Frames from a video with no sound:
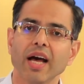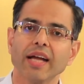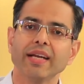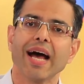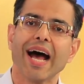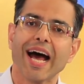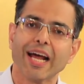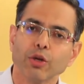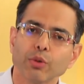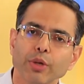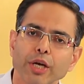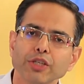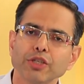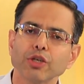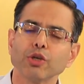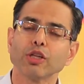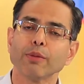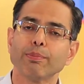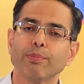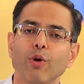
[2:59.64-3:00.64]
an
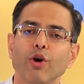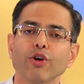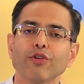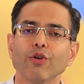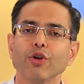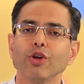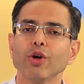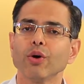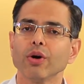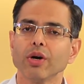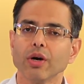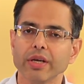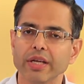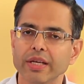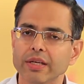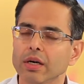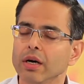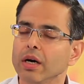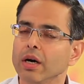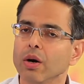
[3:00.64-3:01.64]
allocation to the portfolio
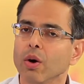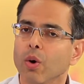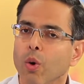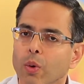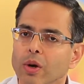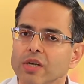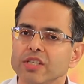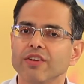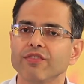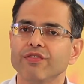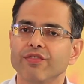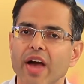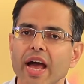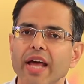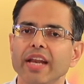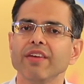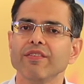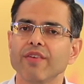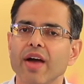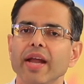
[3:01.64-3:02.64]
holds a
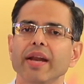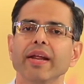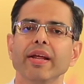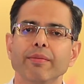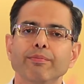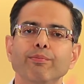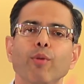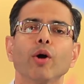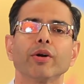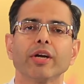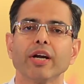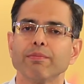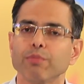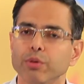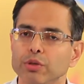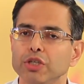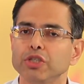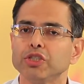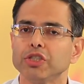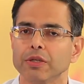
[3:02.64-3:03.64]
very, very important
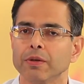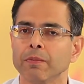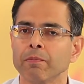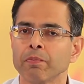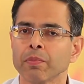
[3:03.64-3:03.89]
position.